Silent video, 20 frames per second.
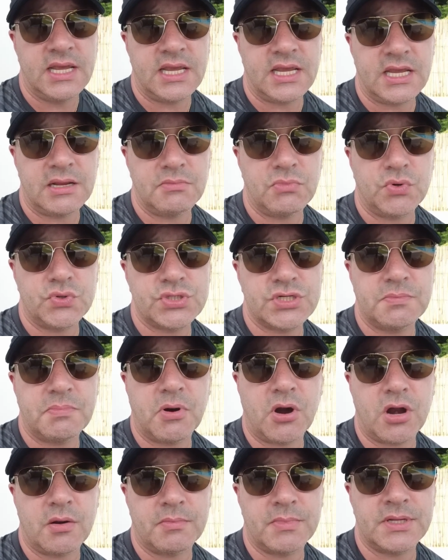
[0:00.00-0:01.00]
And most
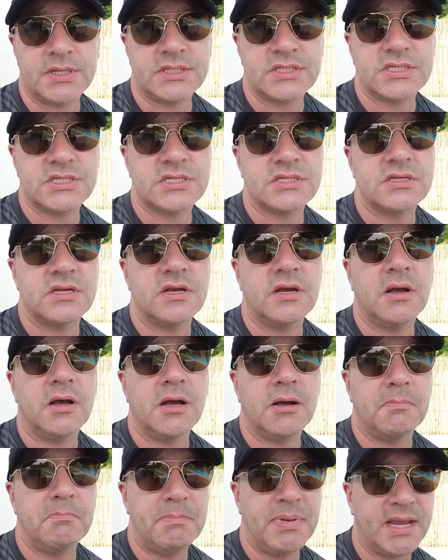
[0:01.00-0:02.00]
apartments,
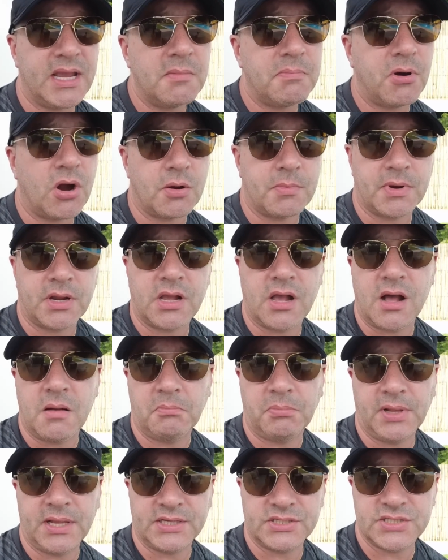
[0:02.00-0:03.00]
big apartment
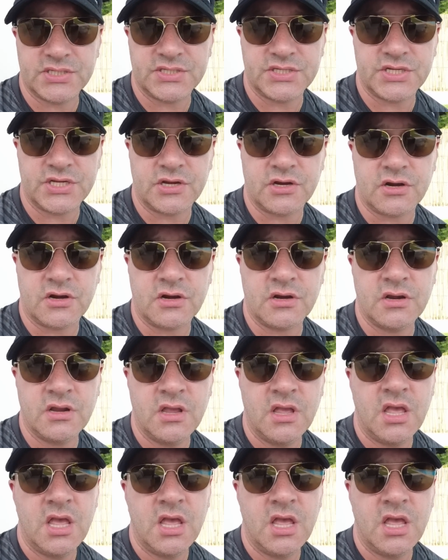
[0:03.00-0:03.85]
complexes here,